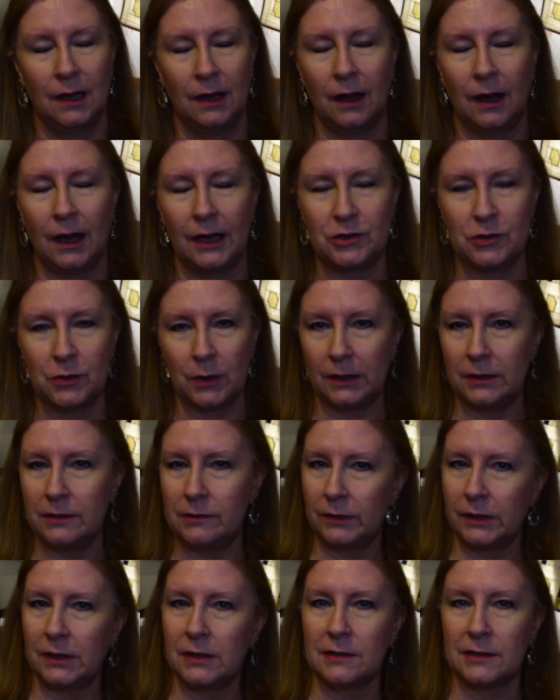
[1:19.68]
I tried
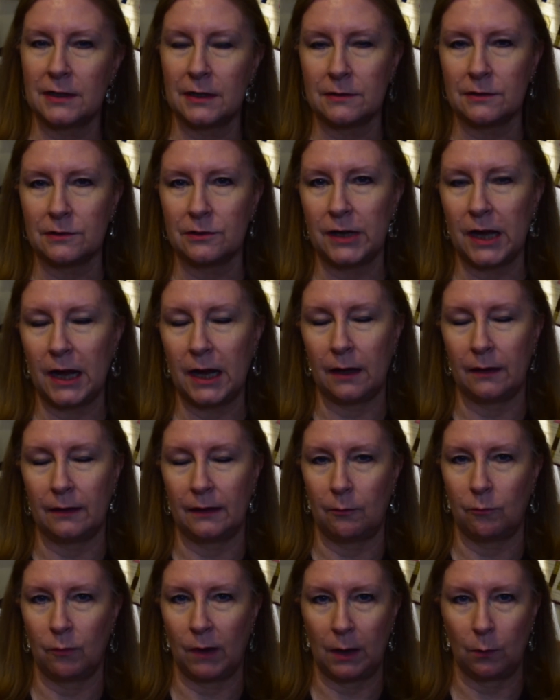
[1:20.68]
doing this yesterday and
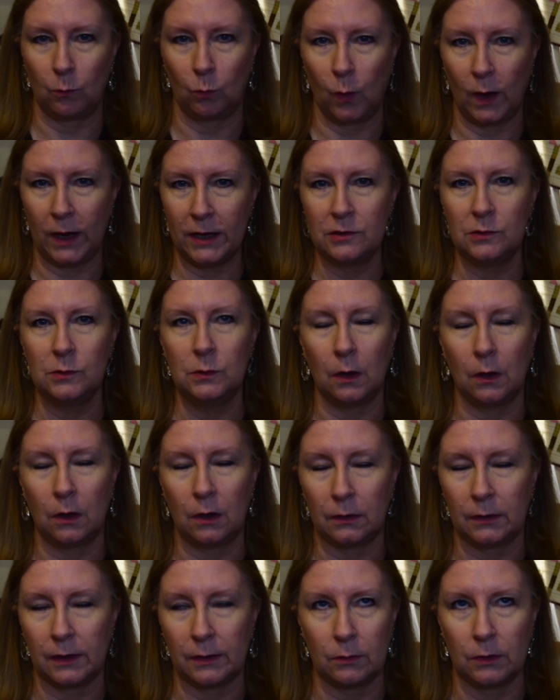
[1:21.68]
they ran way too
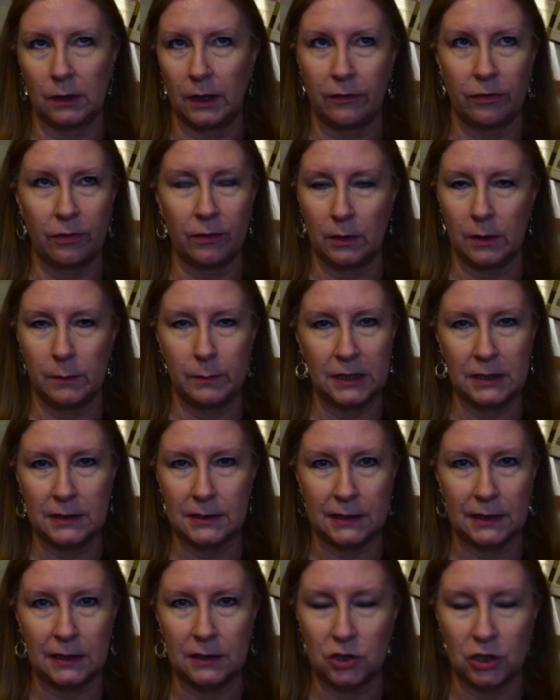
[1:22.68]
long. They were like 30 minutes
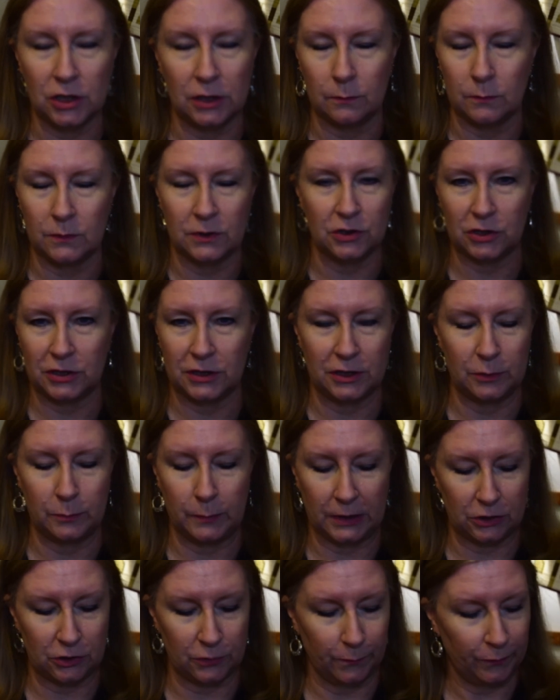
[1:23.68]
each and it was just too
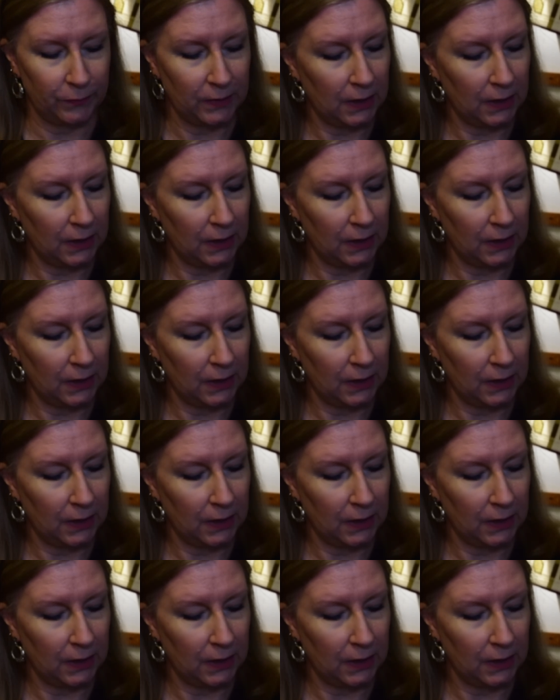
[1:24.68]
much.